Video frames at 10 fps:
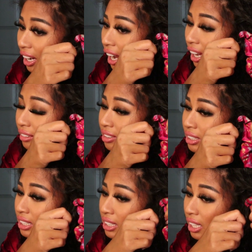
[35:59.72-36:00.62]
I haven't
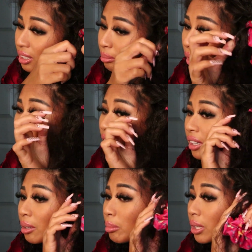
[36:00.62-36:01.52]
detangled my hair
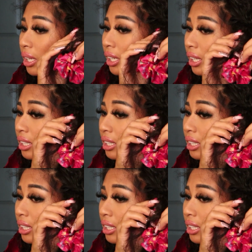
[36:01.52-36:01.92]
in a bit, and I